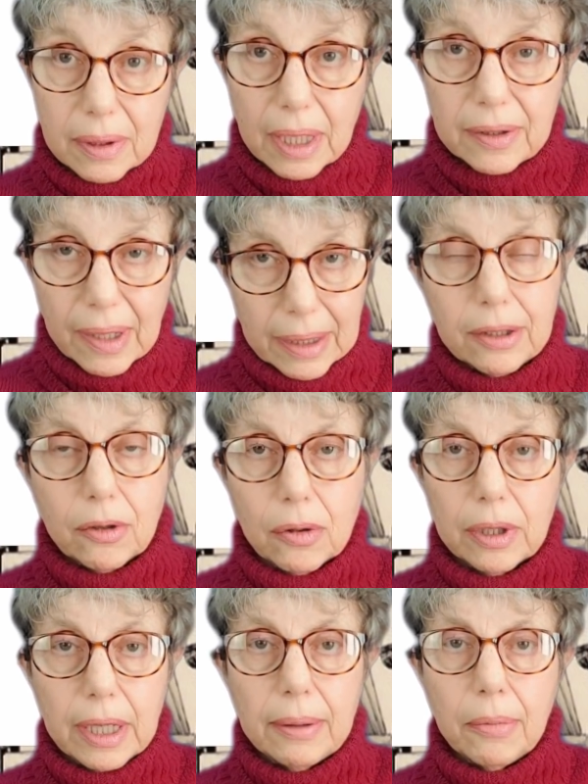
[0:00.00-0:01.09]
And I
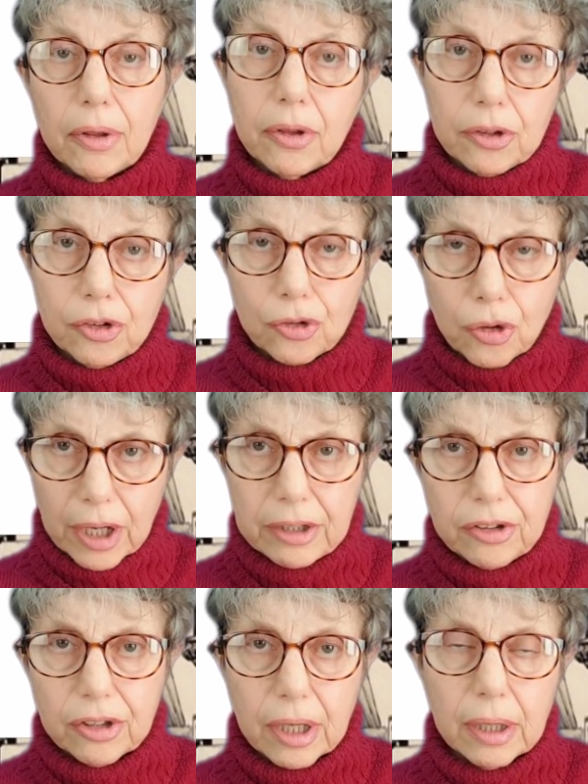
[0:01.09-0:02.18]
call him the
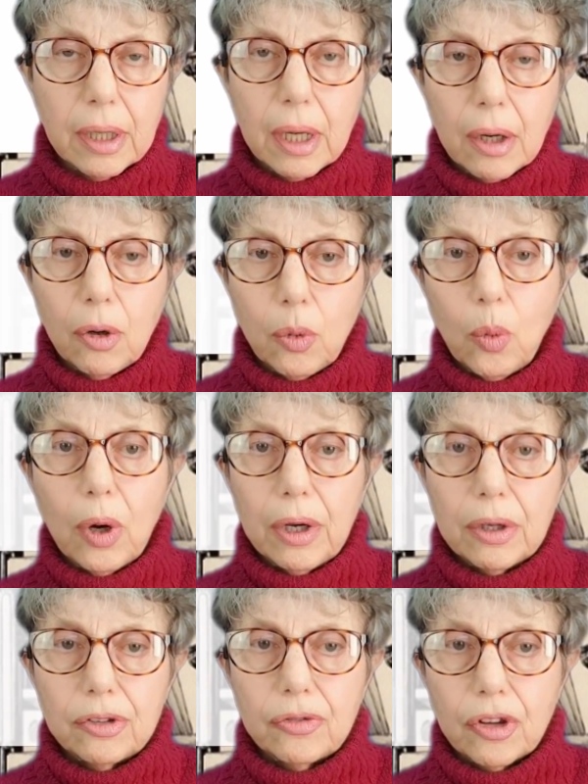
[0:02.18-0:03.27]
traitor who
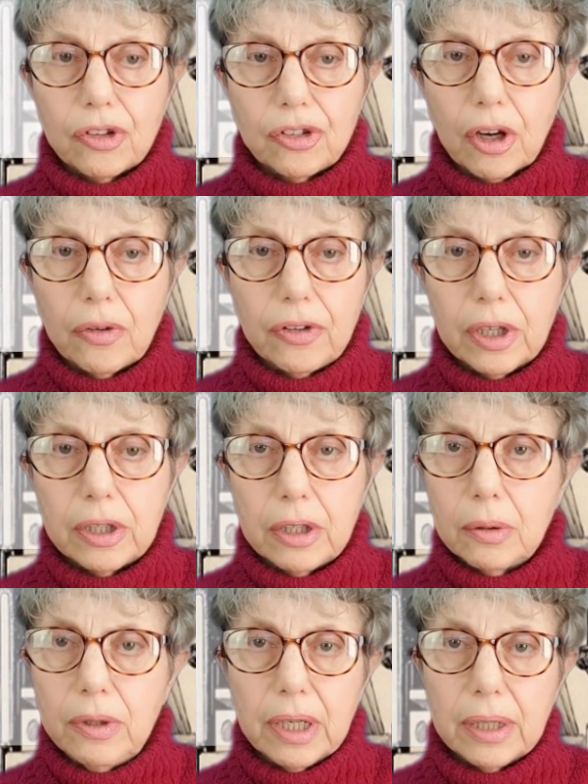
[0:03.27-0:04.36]
worked for the Soviet
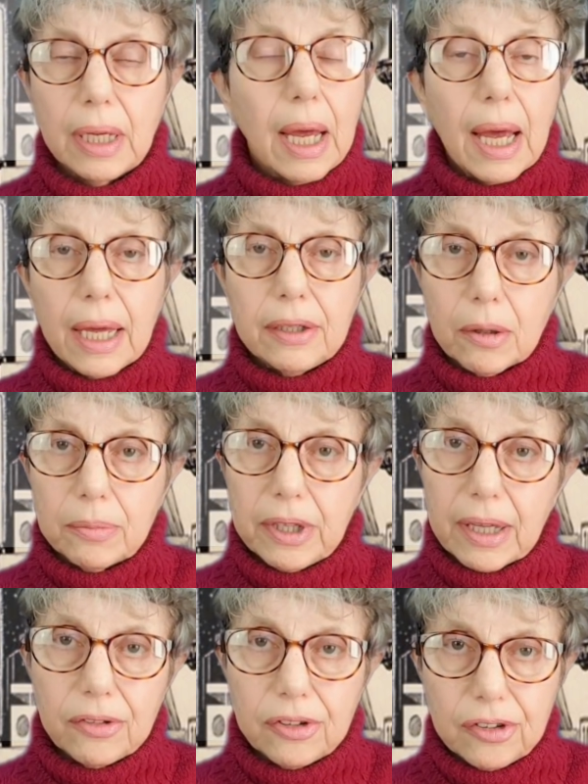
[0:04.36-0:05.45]
Union, and nobody
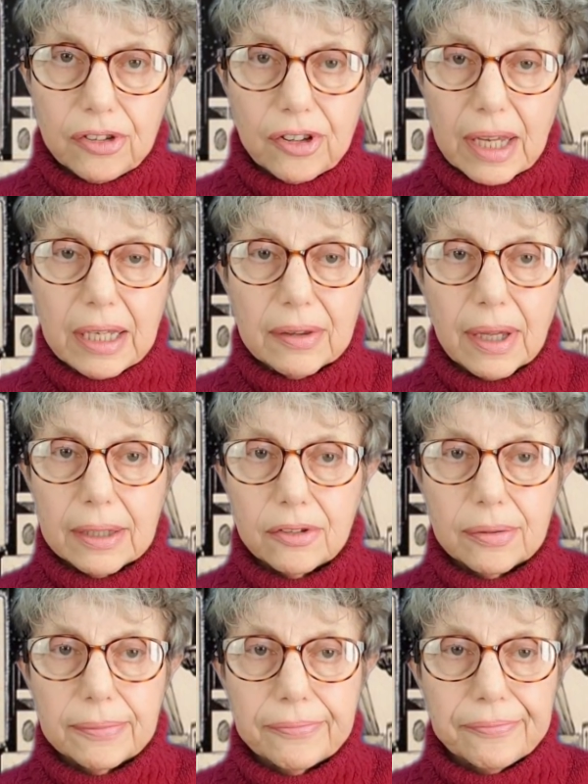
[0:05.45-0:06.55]
else is saying that.